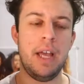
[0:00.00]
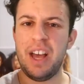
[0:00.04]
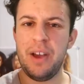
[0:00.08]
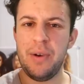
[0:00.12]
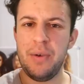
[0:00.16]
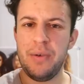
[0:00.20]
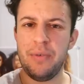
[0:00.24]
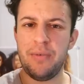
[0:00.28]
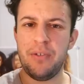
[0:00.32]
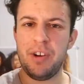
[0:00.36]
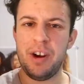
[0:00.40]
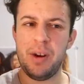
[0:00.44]
Get
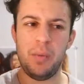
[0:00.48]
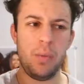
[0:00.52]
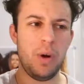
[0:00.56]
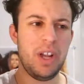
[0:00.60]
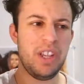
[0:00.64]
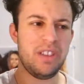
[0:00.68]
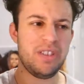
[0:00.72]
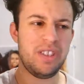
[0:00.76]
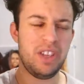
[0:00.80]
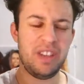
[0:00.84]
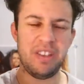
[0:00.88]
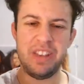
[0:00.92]
over it. We
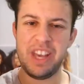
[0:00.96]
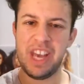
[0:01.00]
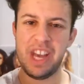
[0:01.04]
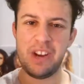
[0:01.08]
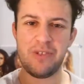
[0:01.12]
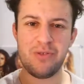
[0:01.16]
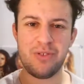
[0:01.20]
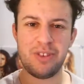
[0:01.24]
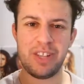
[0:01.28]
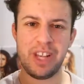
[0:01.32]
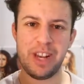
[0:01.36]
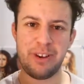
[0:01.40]
see the
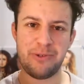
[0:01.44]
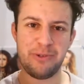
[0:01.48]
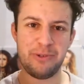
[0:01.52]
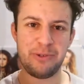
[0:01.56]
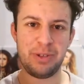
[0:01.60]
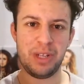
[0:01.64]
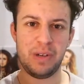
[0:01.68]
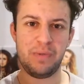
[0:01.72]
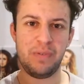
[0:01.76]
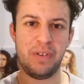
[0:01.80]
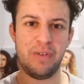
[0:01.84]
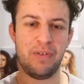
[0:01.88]
heterosexual
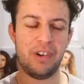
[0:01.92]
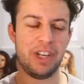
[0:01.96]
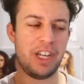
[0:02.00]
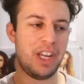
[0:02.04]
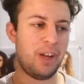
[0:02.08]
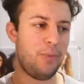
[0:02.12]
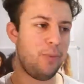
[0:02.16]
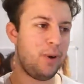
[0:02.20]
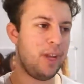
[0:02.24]
stuff every day.